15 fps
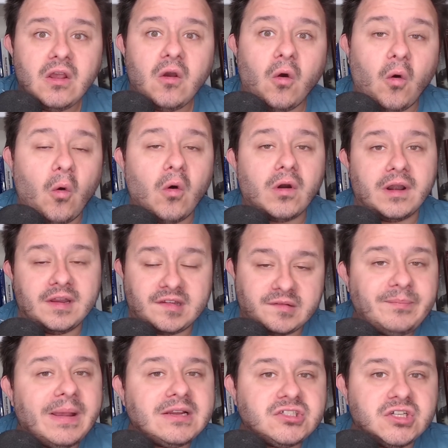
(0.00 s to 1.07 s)
or
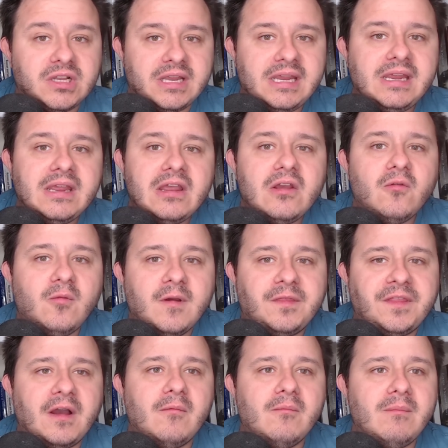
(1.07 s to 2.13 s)
especially
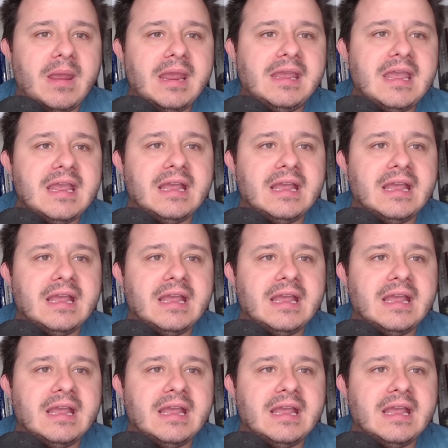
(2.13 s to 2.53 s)
without making